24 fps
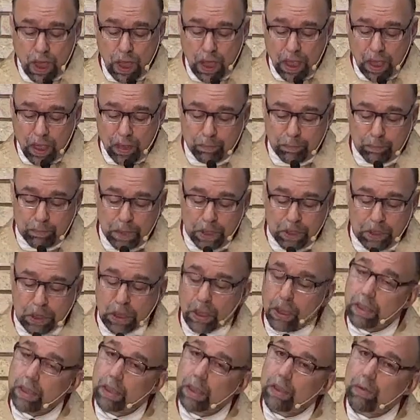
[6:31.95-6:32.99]
a
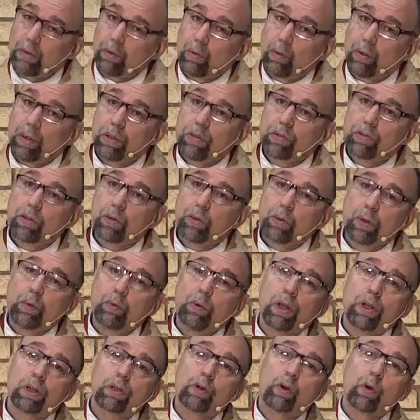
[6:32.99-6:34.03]
mission, and we
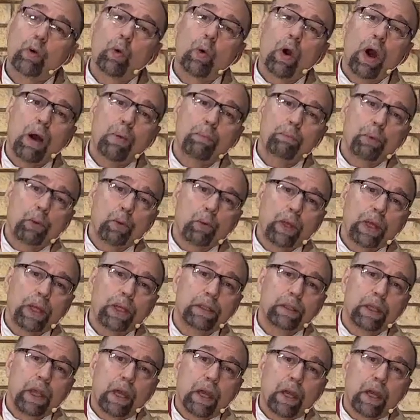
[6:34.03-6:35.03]
want to cooperate